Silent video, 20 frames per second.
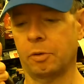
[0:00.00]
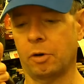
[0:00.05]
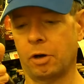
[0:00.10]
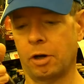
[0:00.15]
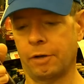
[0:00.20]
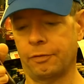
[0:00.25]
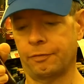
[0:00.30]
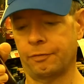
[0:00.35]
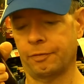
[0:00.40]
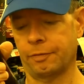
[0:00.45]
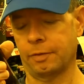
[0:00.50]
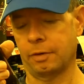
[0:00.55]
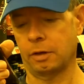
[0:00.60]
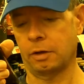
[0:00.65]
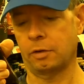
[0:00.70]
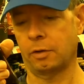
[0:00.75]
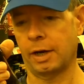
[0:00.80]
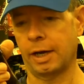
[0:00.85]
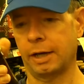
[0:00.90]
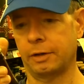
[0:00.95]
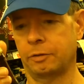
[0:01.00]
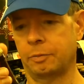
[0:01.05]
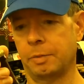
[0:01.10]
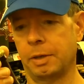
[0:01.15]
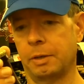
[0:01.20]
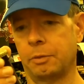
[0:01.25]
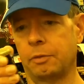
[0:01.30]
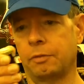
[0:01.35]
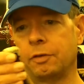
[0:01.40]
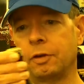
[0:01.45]
Boy, if Greg's
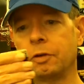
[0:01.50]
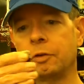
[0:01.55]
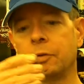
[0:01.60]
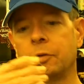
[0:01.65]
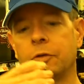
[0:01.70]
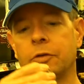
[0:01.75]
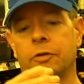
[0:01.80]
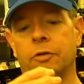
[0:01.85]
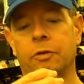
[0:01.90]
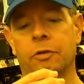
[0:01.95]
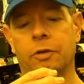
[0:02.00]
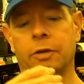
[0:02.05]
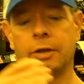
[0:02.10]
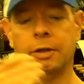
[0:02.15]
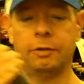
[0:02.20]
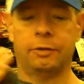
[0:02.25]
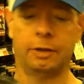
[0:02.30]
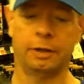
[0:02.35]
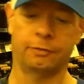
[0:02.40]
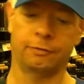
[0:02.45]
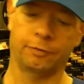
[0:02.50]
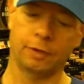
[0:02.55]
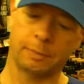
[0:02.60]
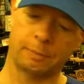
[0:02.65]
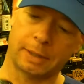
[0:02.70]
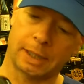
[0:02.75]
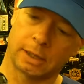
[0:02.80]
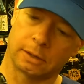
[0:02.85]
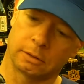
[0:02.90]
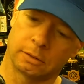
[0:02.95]
Beer Reviews was doing this, he'd
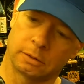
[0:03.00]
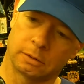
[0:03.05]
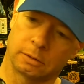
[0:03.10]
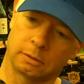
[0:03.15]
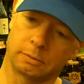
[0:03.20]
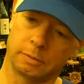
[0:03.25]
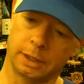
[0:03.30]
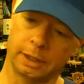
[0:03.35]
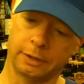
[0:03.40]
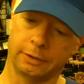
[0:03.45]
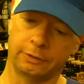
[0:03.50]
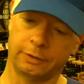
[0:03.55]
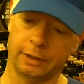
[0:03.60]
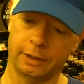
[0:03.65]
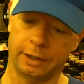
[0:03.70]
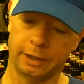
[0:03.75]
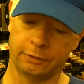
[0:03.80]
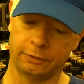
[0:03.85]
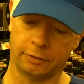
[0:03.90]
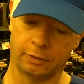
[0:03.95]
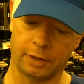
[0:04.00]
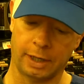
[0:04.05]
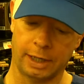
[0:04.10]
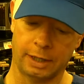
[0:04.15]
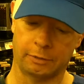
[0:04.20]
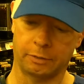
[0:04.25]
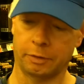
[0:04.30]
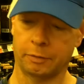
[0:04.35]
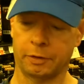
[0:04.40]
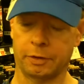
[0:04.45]
flip out because he gets so
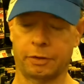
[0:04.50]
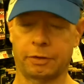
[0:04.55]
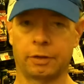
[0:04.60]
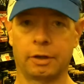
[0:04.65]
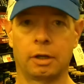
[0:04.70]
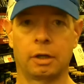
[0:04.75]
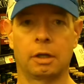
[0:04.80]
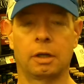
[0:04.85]
angry with